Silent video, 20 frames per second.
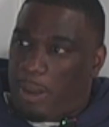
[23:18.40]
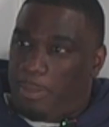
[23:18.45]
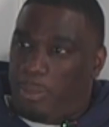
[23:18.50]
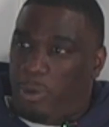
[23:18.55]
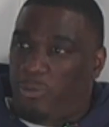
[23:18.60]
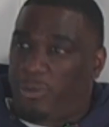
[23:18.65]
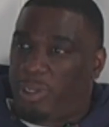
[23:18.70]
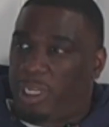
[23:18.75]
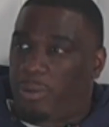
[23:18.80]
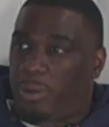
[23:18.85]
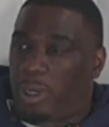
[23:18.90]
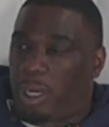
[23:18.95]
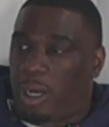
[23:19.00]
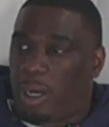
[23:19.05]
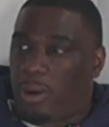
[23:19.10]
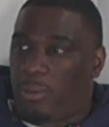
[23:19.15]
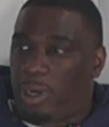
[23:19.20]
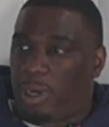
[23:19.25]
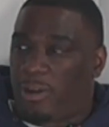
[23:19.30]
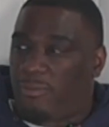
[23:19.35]
I moved in with
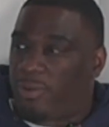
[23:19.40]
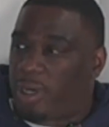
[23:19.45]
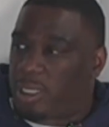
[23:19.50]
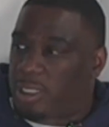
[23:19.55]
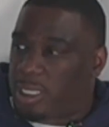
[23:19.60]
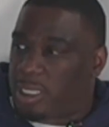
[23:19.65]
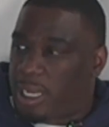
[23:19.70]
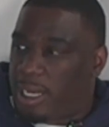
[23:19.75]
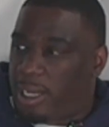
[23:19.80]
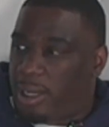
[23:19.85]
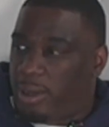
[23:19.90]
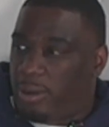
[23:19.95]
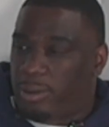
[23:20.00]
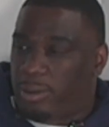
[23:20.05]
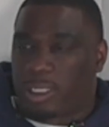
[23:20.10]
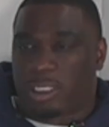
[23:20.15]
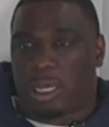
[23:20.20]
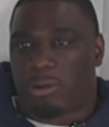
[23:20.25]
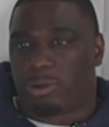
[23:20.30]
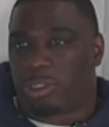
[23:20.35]
her when I first got
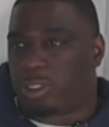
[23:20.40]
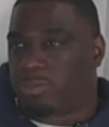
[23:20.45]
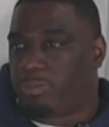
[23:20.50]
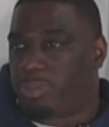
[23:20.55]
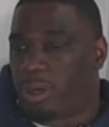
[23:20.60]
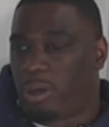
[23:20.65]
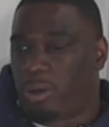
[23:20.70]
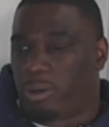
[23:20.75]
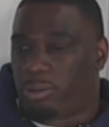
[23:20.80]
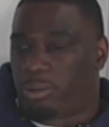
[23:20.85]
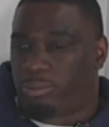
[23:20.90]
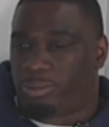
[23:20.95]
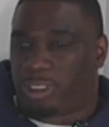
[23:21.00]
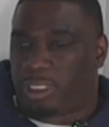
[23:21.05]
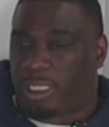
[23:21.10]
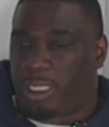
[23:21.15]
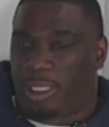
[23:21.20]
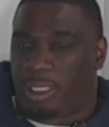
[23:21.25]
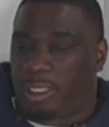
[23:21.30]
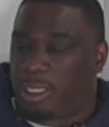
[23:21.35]
out, because I was just broke.
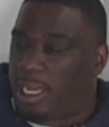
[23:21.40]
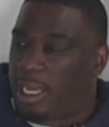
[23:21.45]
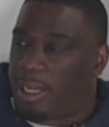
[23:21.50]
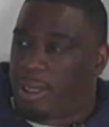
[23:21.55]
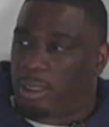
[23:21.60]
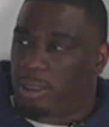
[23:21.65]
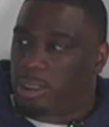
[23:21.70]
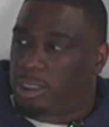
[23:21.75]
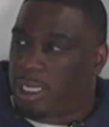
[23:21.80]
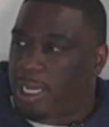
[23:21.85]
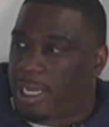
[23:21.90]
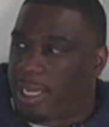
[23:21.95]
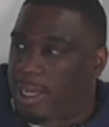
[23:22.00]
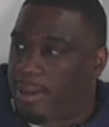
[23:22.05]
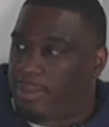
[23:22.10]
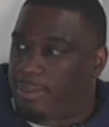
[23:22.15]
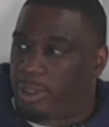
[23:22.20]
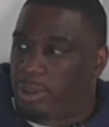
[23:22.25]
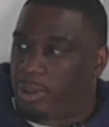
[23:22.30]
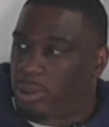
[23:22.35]
Shit, didn't have no
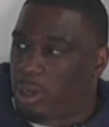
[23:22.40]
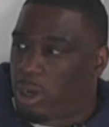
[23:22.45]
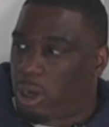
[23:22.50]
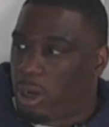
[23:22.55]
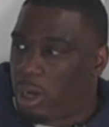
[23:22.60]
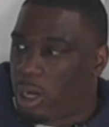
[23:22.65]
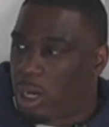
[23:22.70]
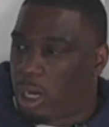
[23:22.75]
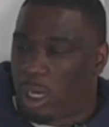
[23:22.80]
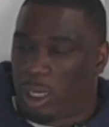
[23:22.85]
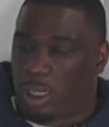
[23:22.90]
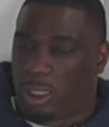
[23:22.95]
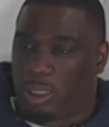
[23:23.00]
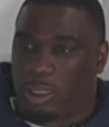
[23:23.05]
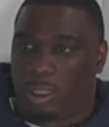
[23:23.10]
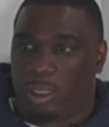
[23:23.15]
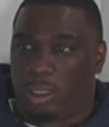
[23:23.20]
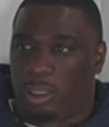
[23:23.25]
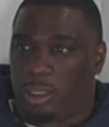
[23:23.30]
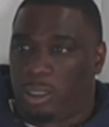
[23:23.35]
job, no car,
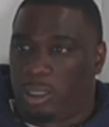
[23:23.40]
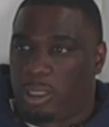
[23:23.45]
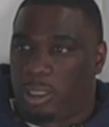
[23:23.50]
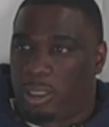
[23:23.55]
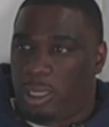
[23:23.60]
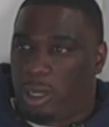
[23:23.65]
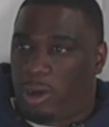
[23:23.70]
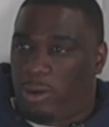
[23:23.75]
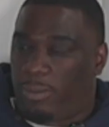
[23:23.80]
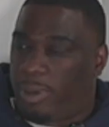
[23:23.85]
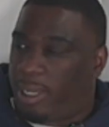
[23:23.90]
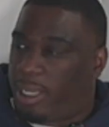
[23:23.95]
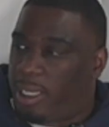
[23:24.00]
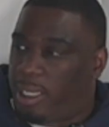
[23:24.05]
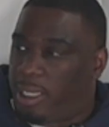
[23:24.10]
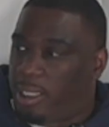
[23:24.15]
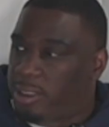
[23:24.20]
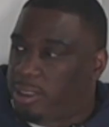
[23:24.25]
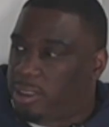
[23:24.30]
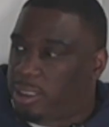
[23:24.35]
no
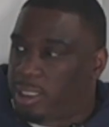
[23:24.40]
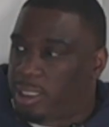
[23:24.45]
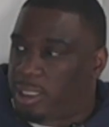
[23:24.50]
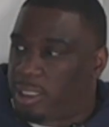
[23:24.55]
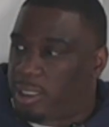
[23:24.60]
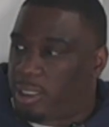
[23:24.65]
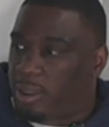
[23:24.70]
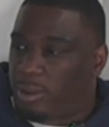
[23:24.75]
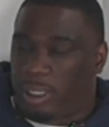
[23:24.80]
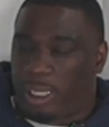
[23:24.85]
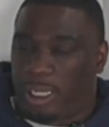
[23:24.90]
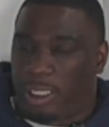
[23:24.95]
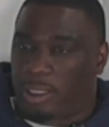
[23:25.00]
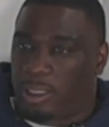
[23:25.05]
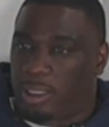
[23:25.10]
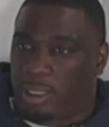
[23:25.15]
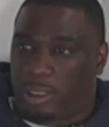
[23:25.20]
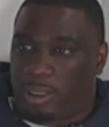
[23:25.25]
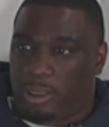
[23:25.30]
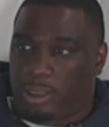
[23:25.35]
money, shit, no
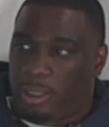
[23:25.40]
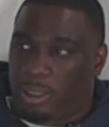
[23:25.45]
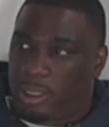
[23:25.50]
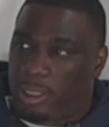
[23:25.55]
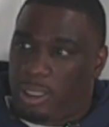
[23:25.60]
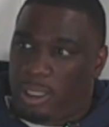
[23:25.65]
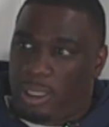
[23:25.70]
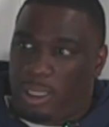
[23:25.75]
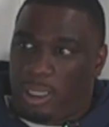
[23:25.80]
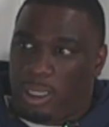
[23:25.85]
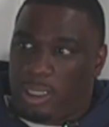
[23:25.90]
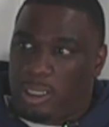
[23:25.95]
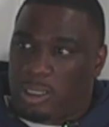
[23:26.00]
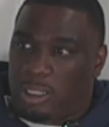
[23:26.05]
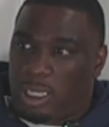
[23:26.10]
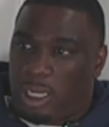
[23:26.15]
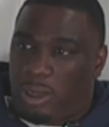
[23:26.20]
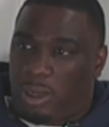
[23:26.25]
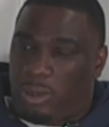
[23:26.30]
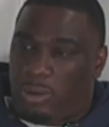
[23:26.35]
nothing.
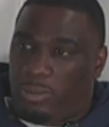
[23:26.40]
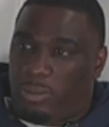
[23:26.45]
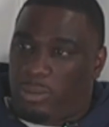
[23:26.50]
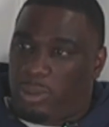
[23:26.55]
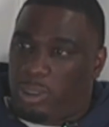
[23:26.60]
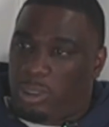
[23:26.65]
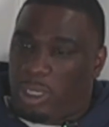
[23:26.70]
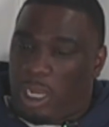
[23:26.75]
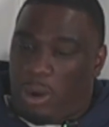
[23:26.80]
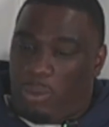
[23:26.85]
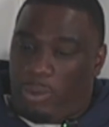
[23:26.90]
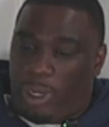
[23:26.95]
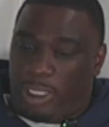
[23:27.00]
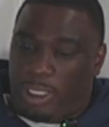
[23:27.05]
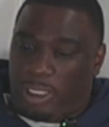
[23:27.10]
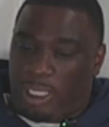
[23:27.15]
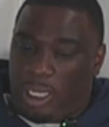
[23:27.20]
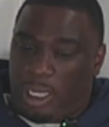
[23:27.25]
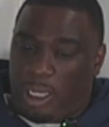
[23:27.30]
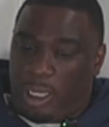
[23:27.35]
So, I
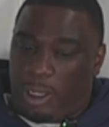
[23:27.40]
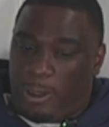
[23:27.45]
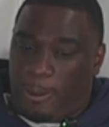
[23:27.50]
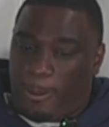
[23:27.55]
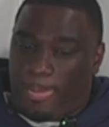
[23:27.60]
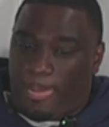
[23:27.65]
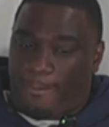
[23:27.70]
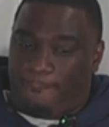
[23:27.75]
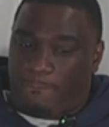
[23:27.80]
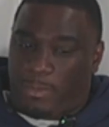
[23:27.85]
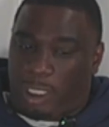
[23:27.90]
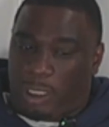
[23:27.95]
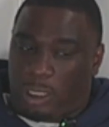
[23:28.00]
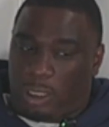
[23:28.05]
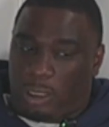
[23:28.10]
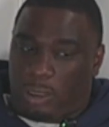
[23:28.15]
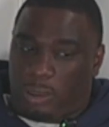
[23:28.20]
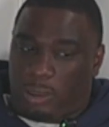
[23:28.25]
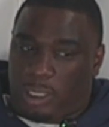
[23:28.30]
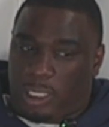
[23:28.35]
went there,
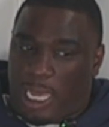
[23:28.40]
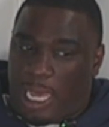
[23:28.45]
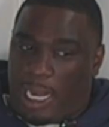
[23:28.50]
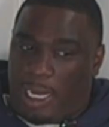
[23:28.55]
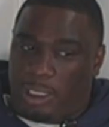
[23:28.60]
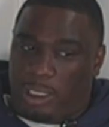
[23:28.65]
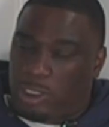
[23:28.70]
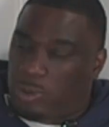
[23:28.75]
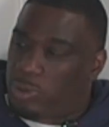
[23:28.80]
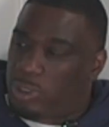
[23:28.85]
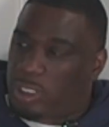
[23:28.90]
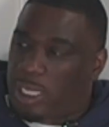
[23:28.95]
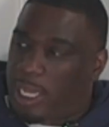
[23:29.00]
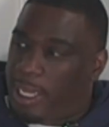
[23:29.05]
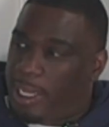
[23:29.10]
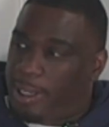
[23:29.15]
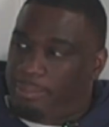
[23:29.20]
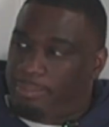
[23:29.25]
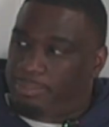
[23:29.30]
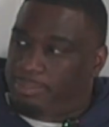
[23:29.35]
kind of just was
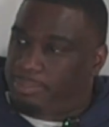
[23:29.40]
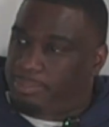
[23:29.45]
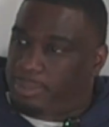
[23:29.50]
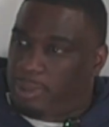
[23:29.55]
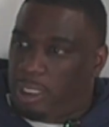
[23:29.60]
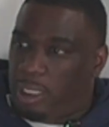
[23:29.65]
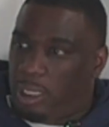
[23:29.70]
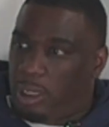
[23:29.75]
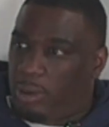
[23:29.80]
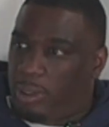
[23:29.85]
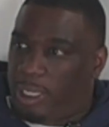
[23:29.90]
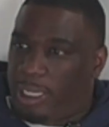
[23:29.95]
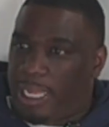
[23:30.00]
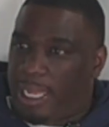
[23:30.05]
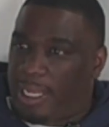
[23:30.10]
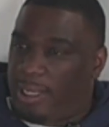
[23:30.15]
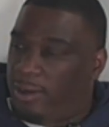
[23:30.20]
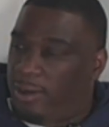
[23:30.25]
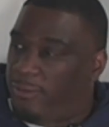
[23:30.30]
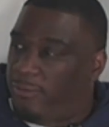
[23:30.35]
like, in
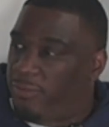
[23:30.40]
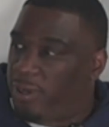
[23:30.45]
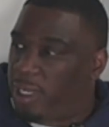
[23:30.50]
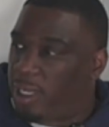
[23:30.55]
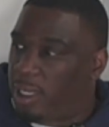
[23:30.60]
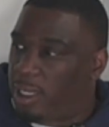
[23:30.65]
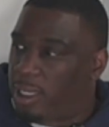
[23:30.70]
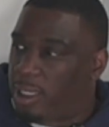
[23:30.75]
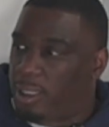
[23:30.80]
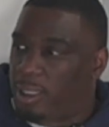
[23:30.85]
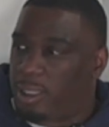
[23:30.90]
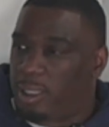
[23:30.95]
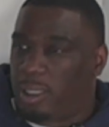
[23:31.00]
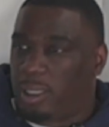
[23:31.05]
that little funk.